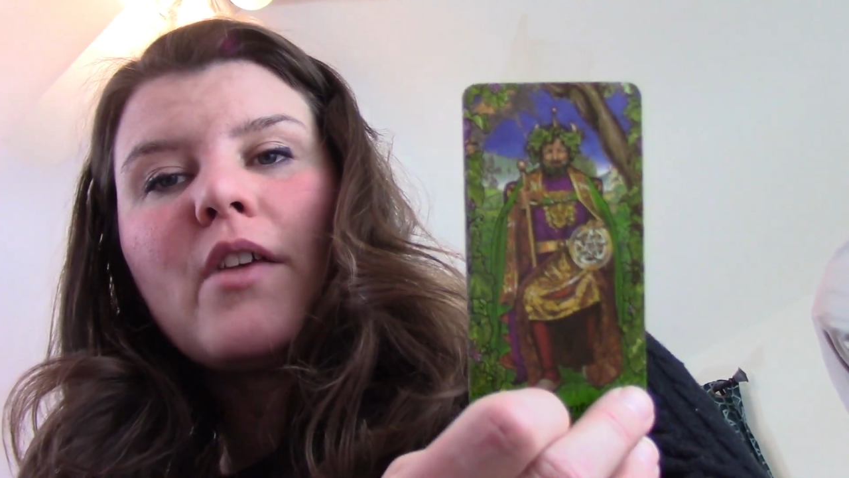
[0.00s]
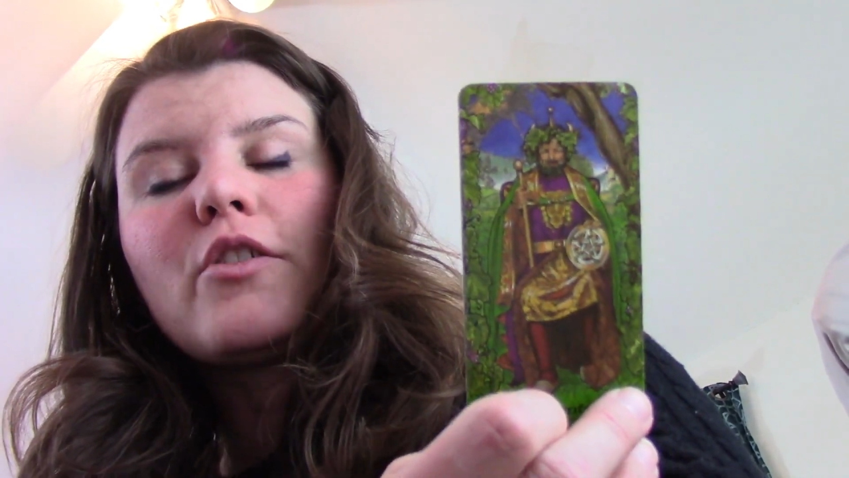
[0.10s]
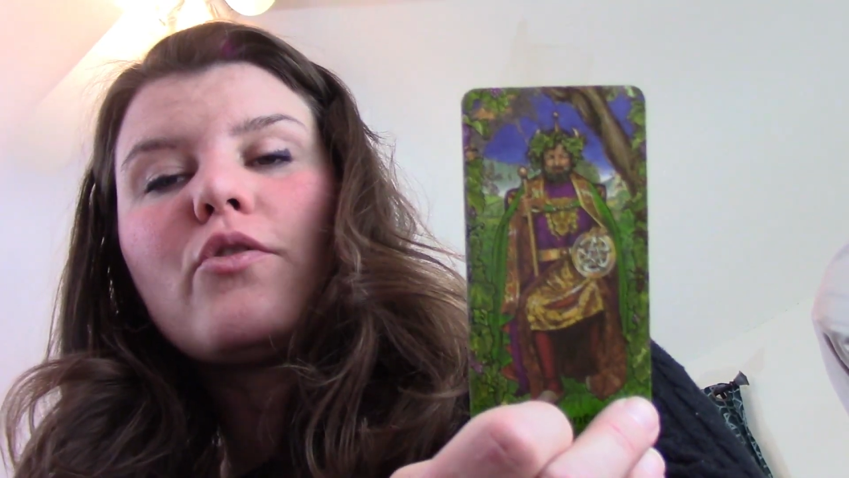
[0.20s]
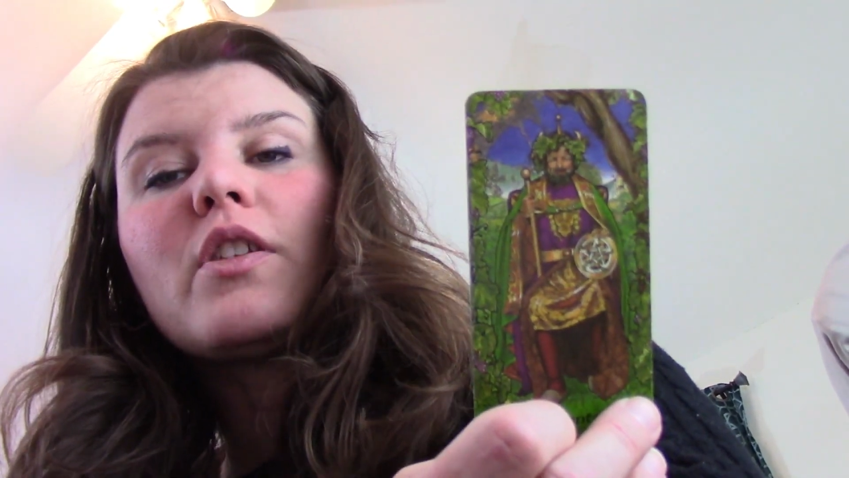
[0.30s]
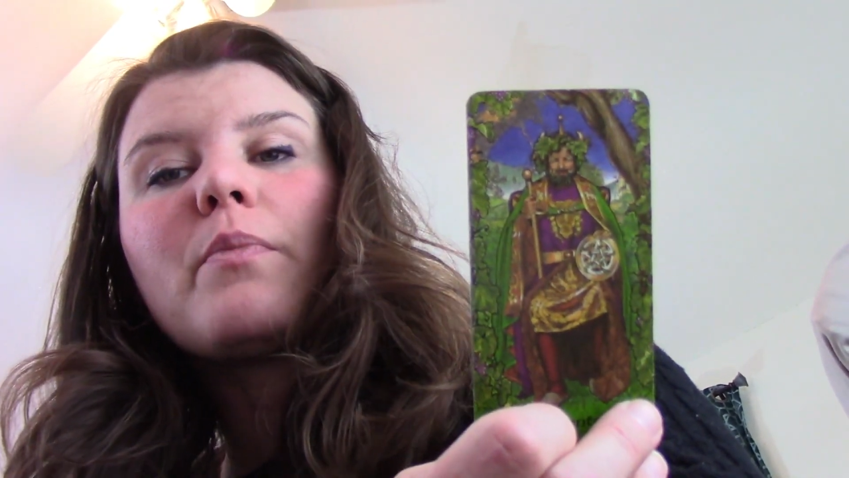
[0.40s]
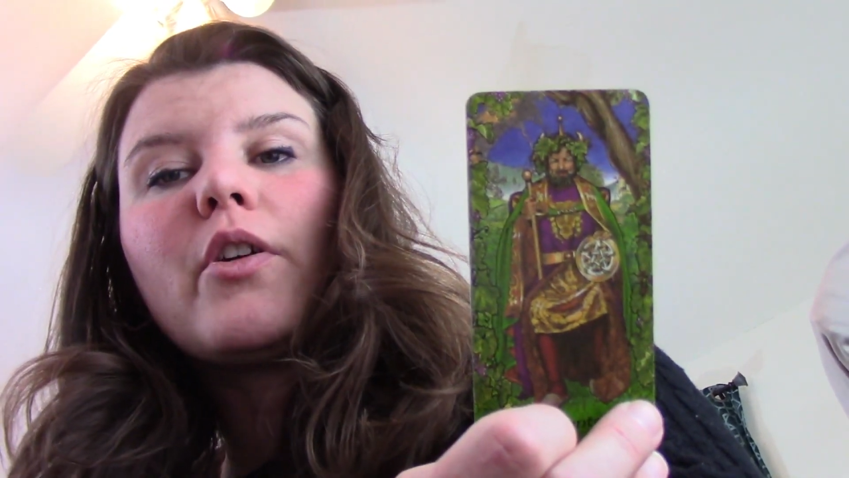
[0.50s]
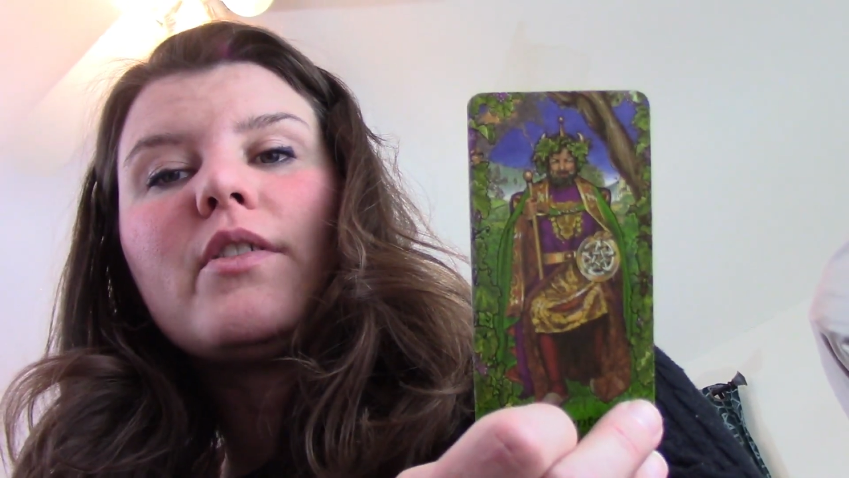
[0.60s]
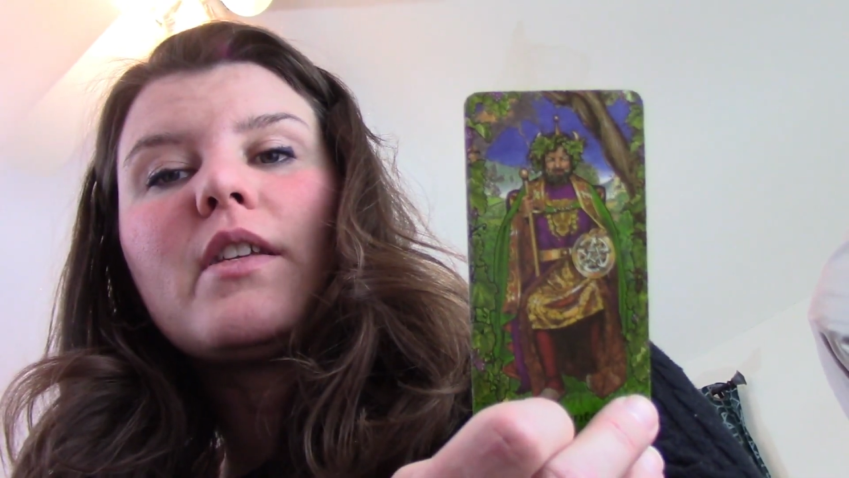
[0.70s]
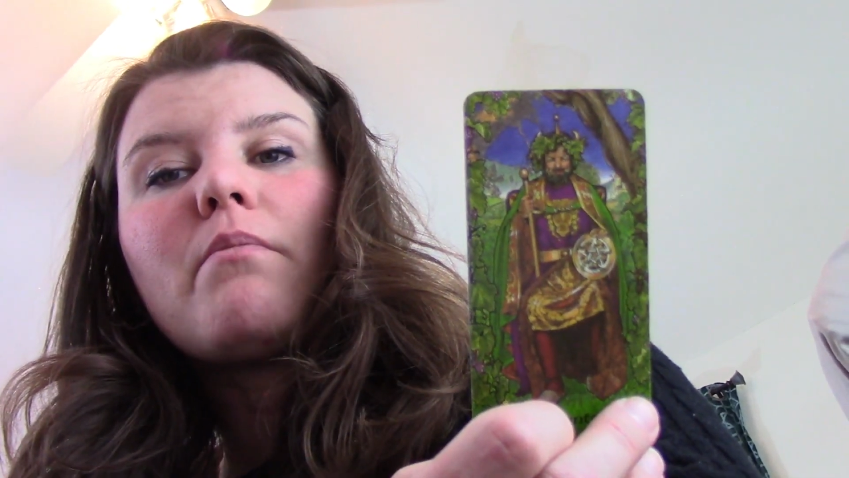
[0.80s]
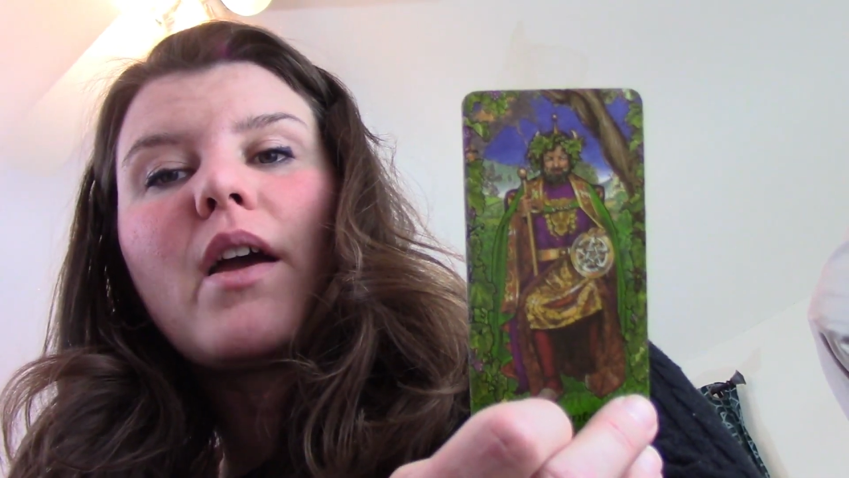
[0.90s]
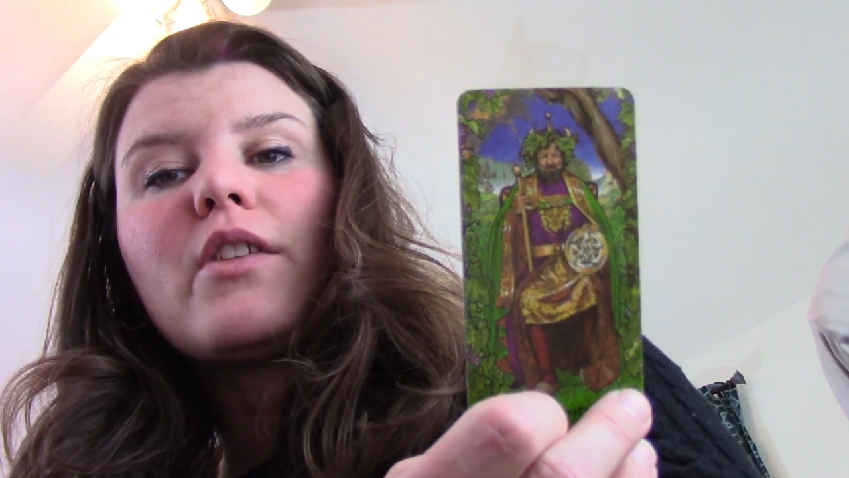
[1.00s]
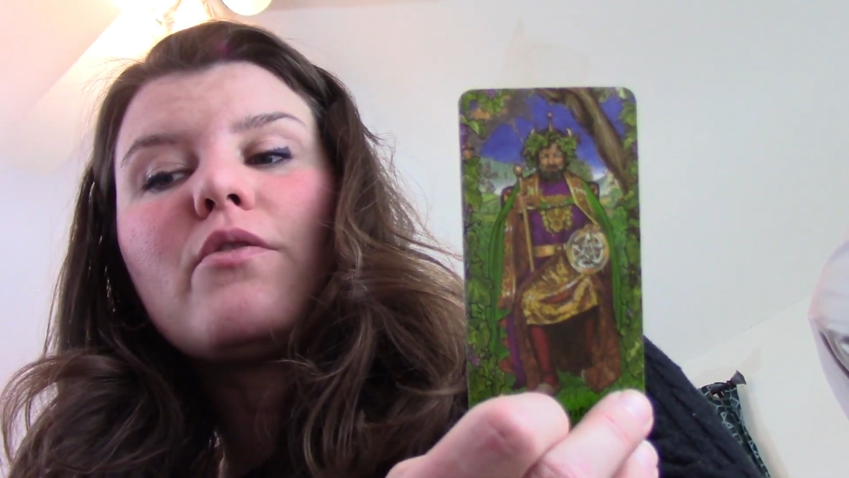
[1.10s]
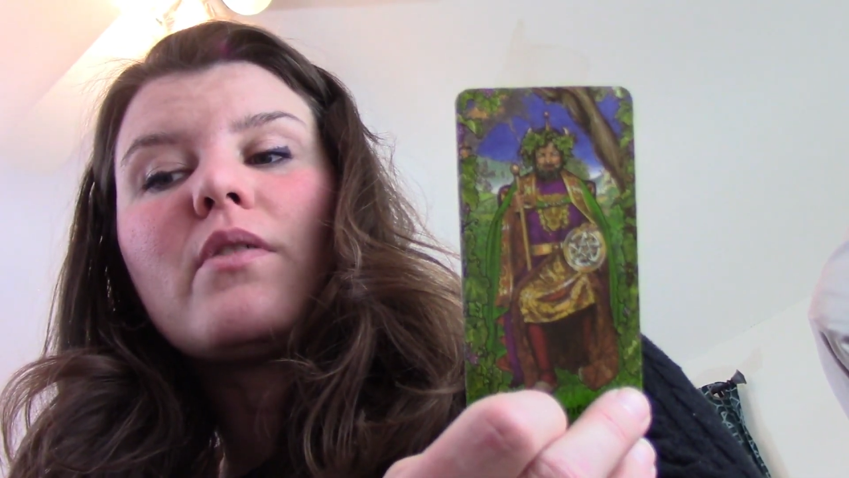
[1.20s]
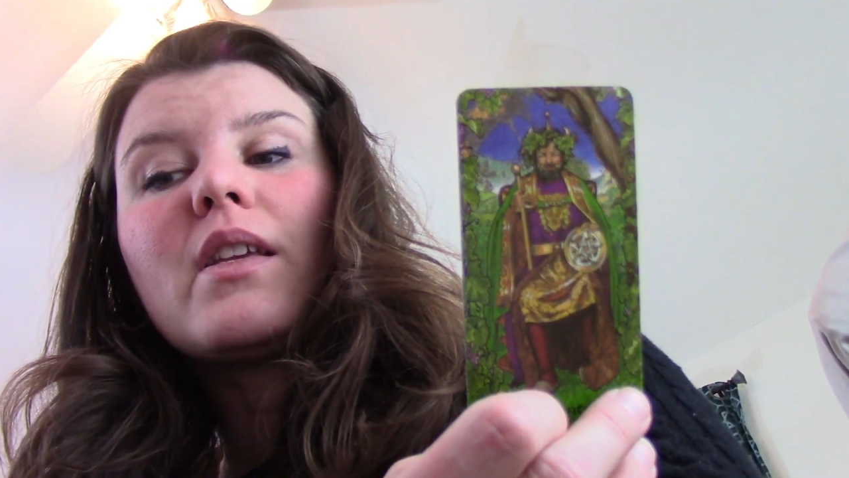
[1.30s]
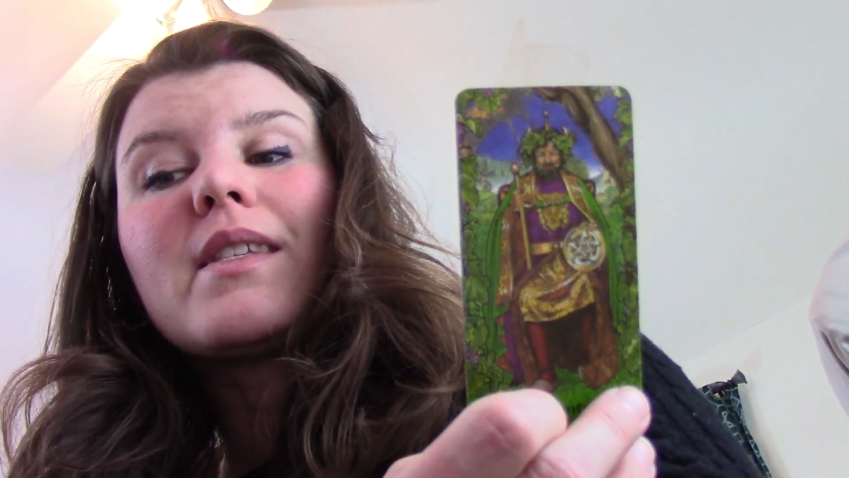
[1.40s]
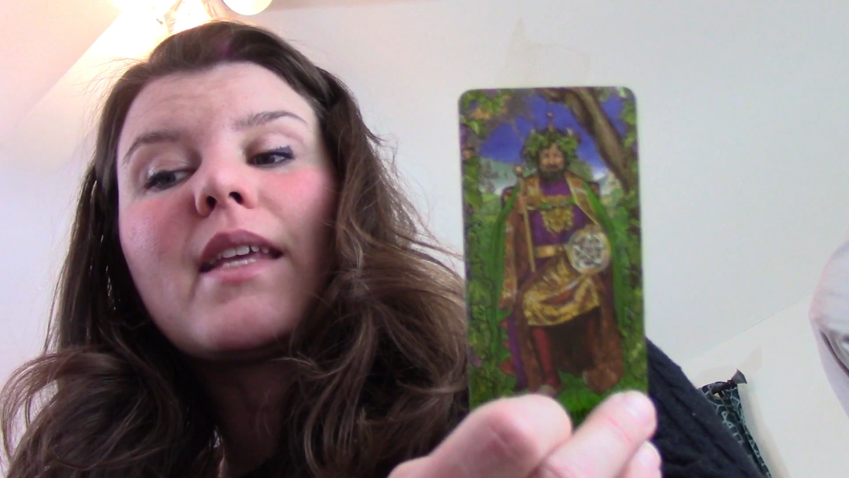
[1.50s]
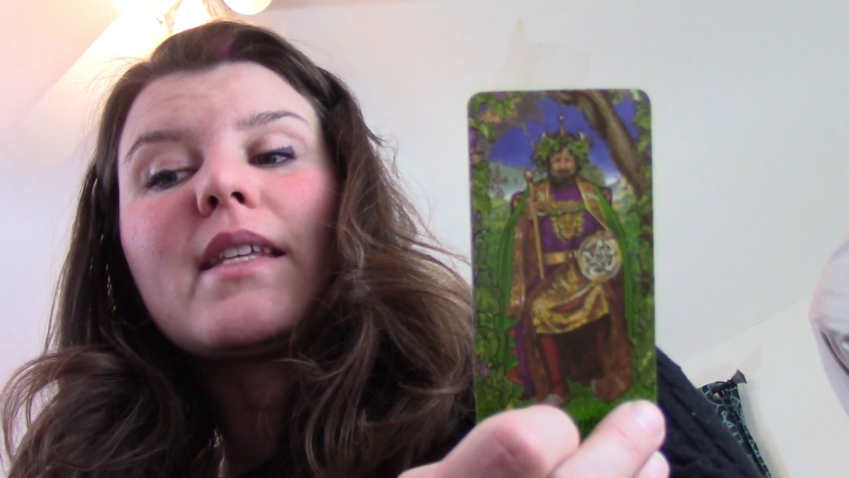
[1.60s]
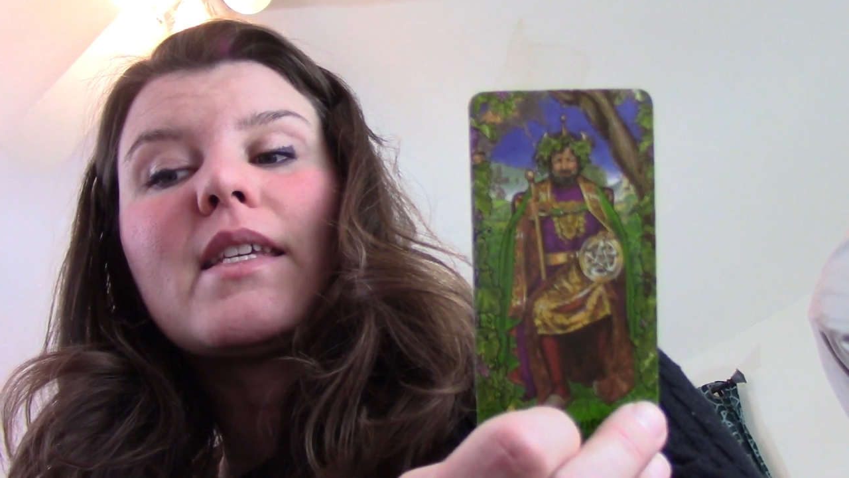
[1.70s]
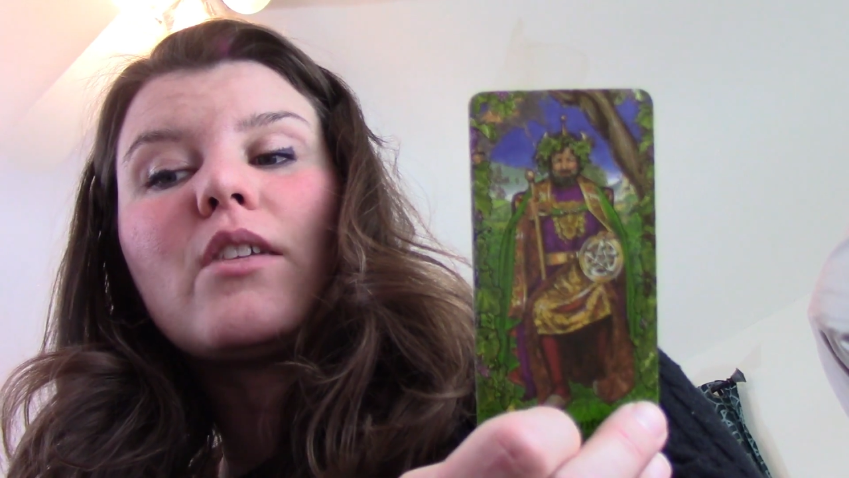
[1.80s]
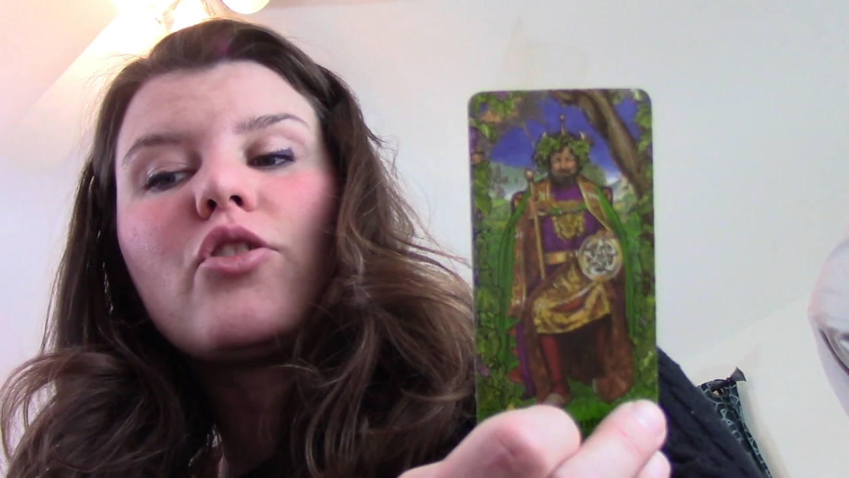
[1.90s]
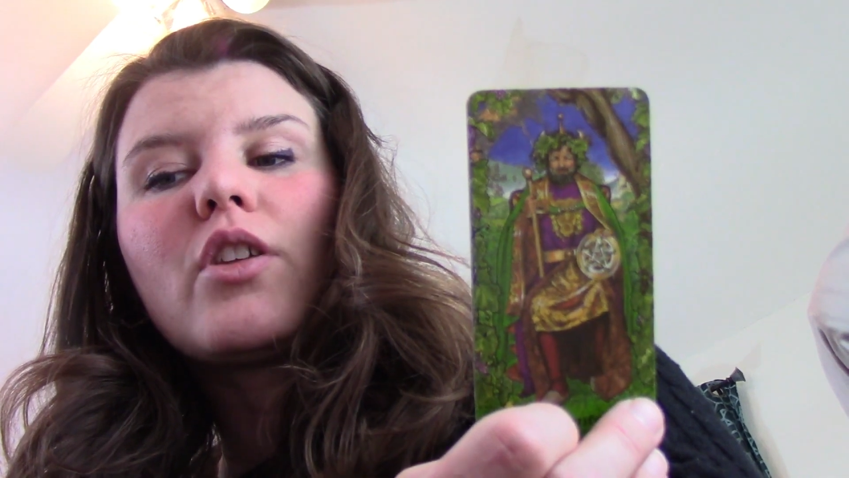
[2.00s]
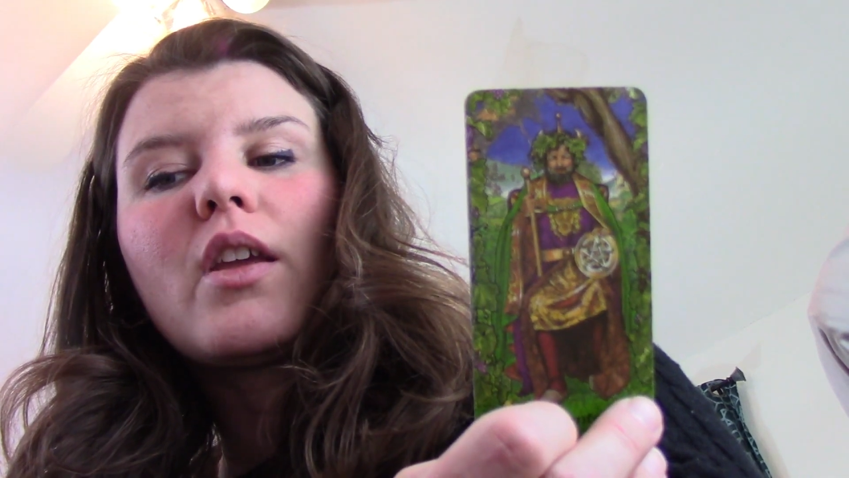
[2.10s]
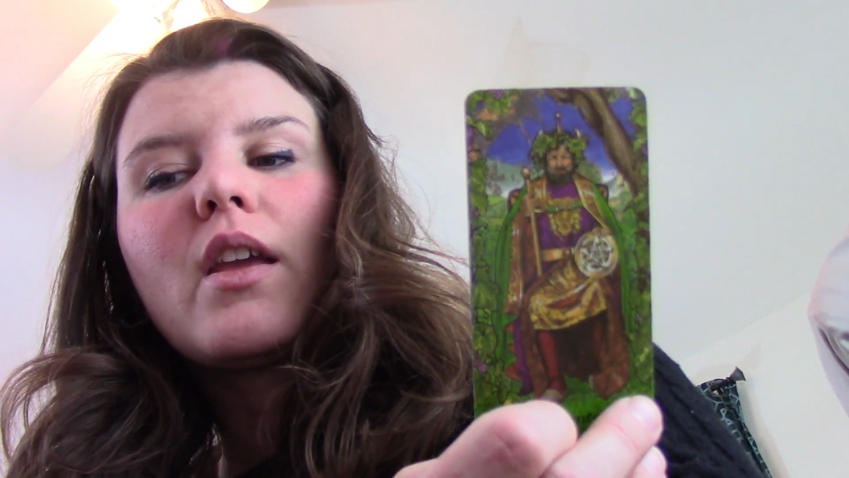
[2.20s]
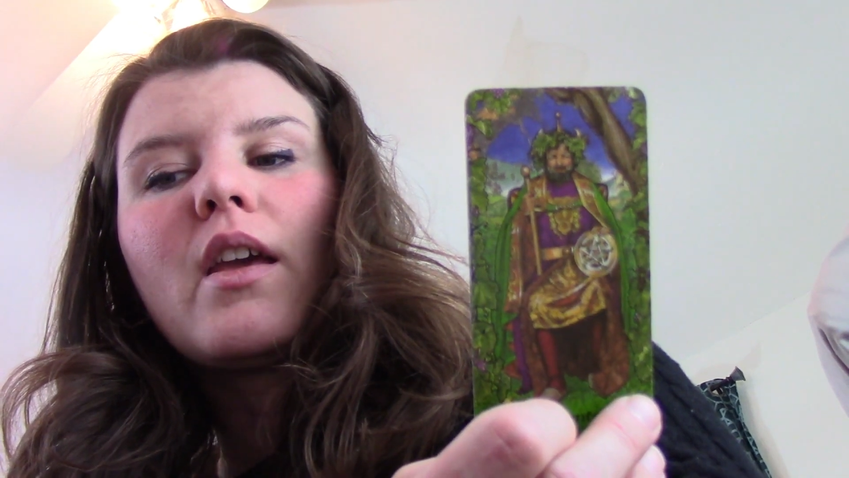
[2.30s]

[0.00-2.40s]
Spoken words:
So this person might do things like teaching,